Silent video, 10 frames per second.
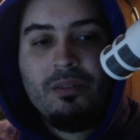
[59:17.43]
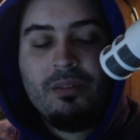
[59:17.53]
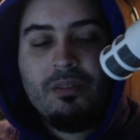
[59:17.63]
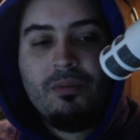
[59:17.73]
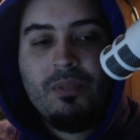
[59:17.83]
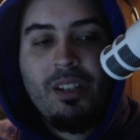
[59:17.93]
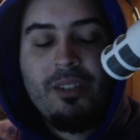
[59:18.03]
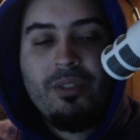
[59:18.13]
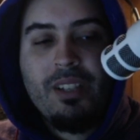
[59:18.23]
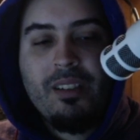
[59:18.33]
which
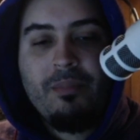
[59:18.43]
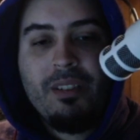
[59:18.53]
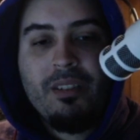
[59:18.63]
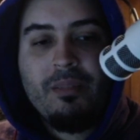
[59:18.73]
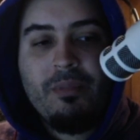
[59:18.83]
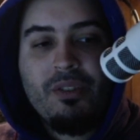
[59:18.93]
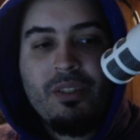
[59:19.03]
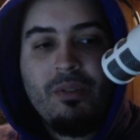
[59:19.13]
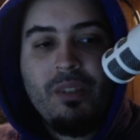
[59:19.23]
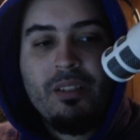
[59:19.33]
also sets up into some
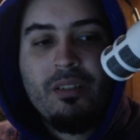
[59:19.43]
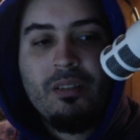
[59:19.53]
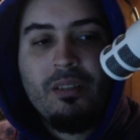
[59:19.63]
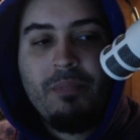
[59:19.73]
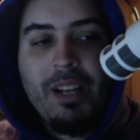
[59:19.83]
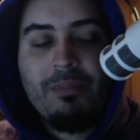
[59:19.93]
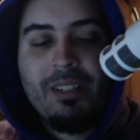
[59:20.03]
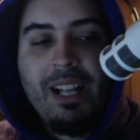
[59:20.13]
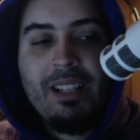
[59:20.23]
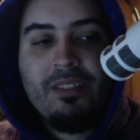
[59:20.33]
interesting ones. Pack
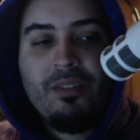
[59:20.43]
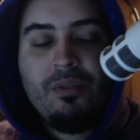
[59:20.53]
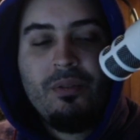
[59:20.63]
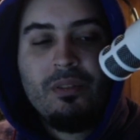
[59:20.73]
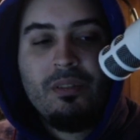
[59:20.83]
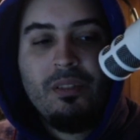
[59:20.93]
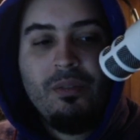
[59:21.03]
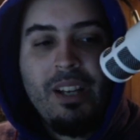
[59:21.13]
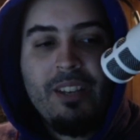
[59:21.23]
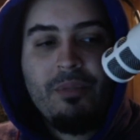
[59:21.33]
Mentality is a new
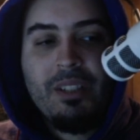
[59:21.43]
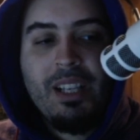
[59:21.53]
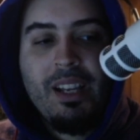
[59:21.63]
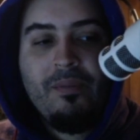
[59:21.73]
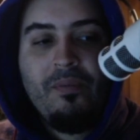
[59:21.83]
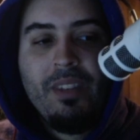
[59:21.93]
nice one to get.